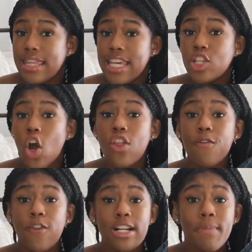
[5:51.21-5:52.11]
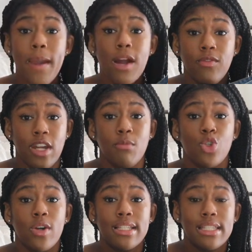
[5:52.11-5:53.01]
these are the first pair of denim
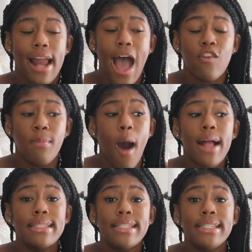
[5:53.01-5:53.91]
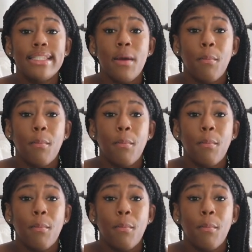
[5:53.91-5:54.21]
shorts that I have bought since